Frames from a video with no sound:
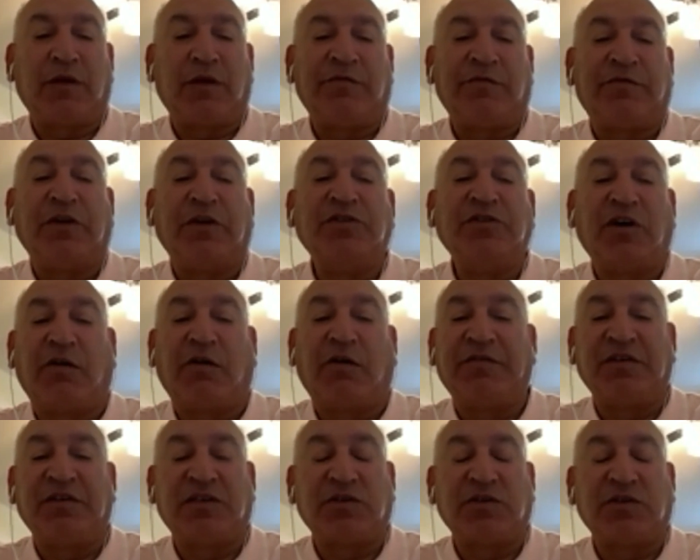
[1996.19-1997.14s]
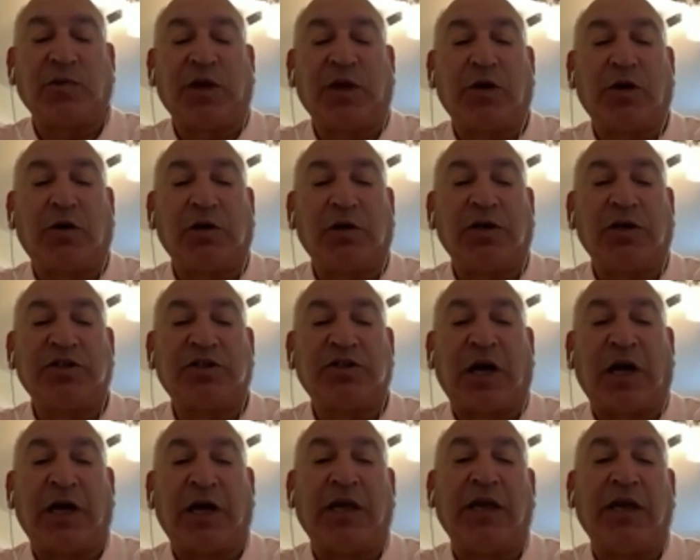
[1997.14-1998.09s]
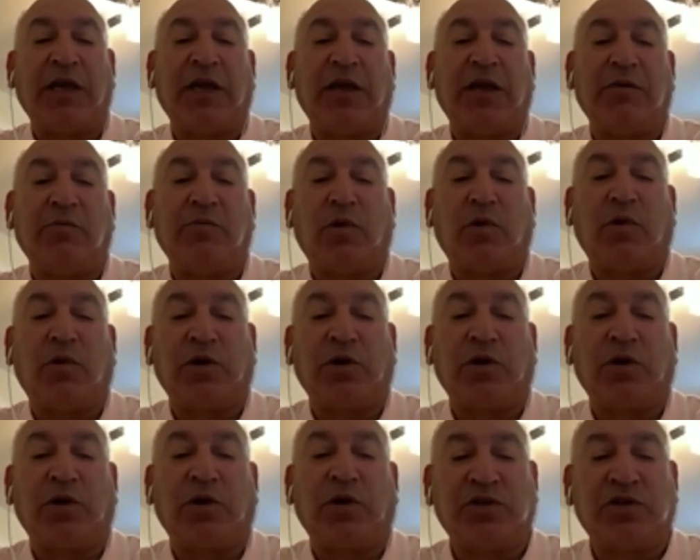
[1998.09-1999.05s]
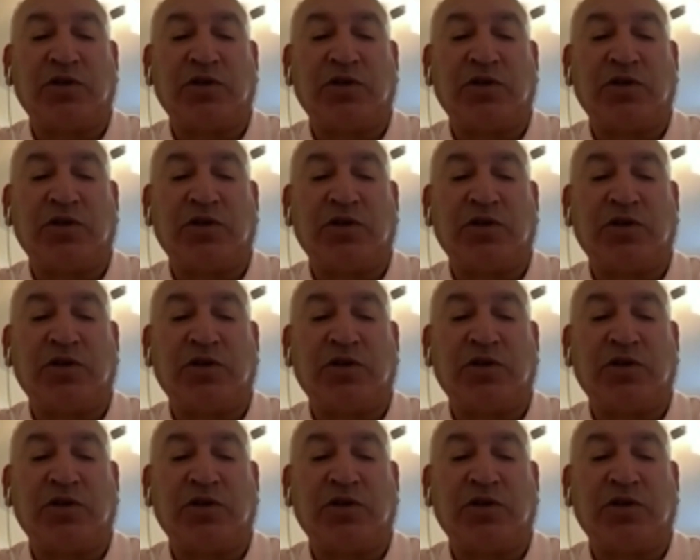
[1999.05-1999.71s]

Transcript: front office, as we call it, Shahi, and one of the president,